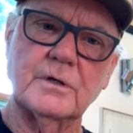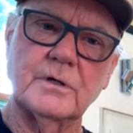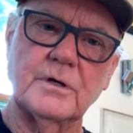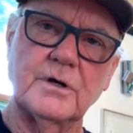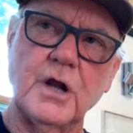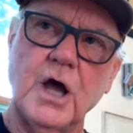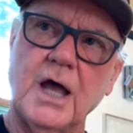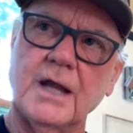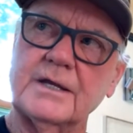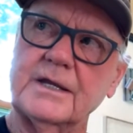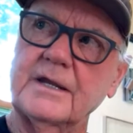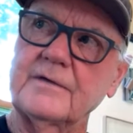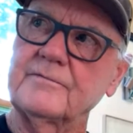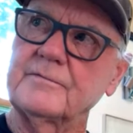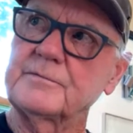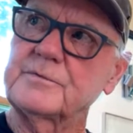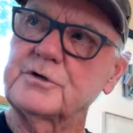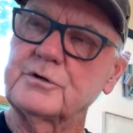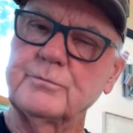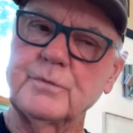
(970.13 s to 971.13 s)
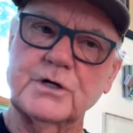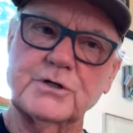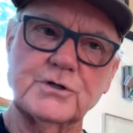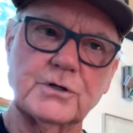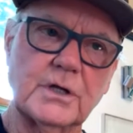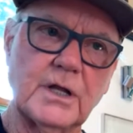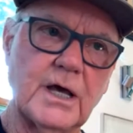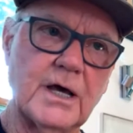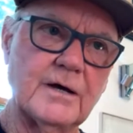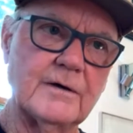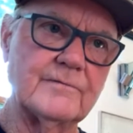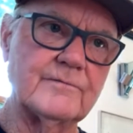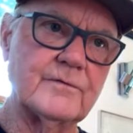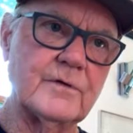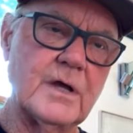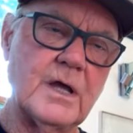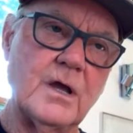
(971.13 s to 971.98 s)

not give them too much love